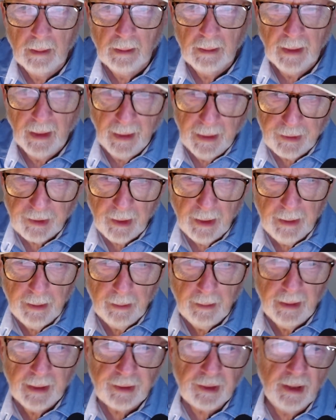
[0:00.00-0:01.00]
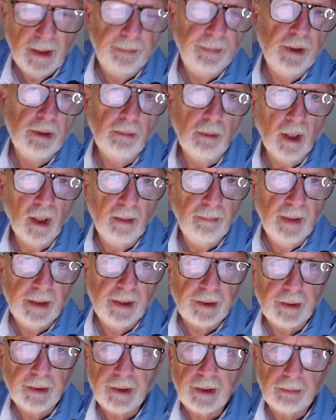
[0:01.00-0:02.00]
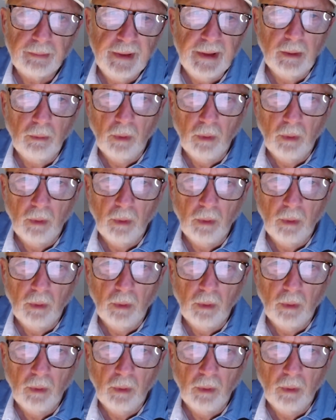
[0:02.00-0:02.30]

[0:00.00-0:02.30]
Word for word: Now, let's say your SWR measures 3